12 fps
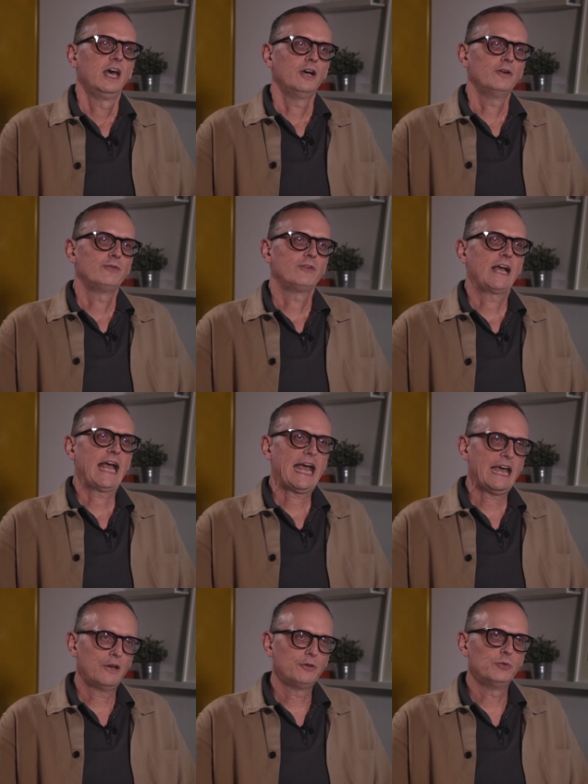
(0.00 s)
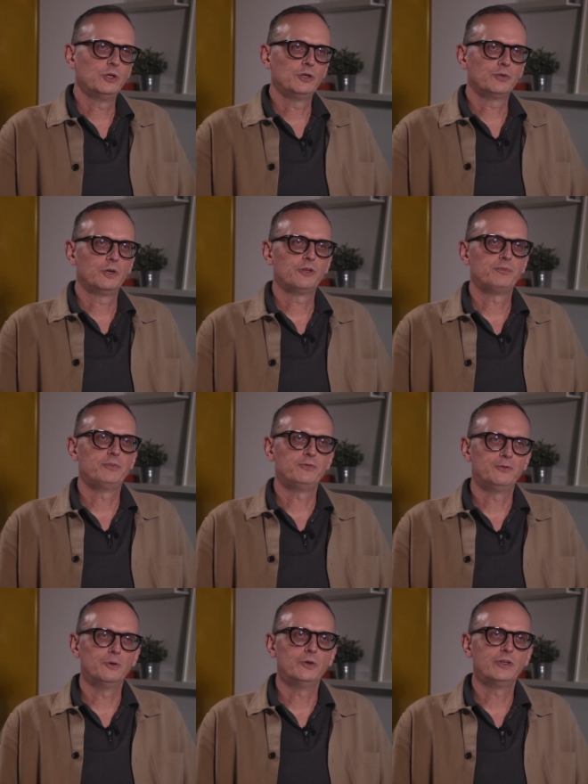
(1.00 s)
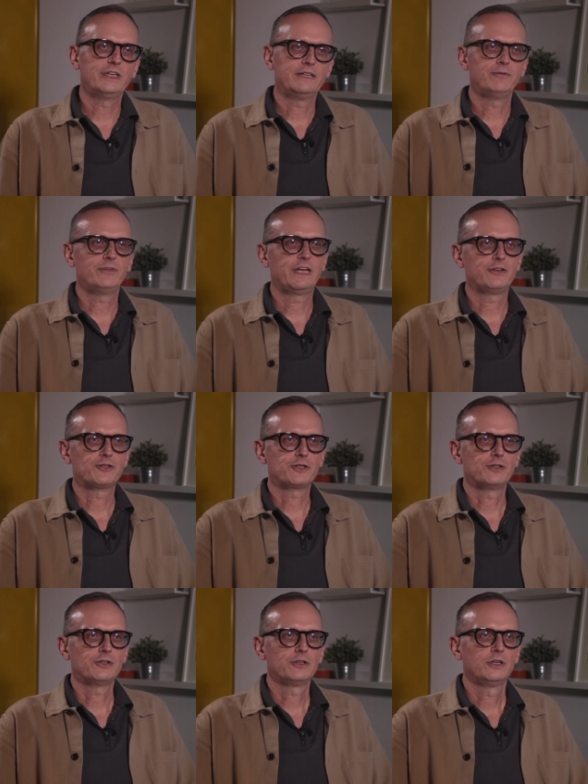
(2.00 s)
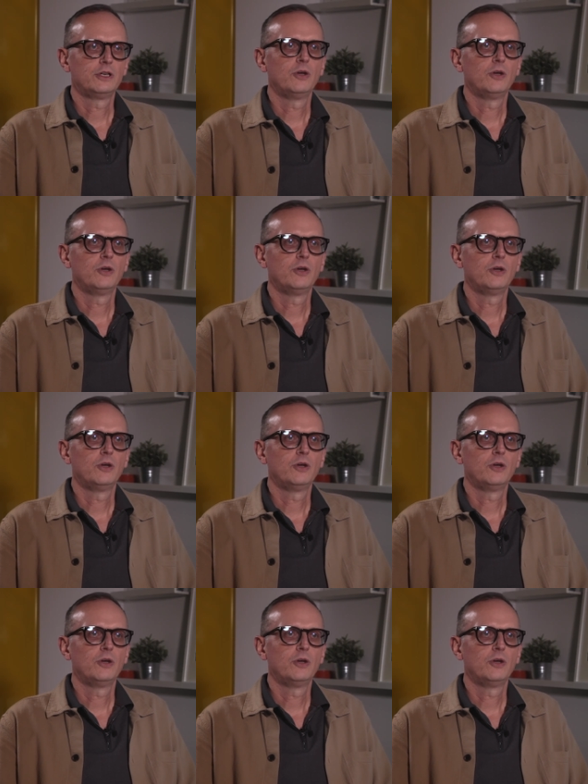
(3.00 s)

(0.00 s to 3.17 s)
of how the world was before the invention,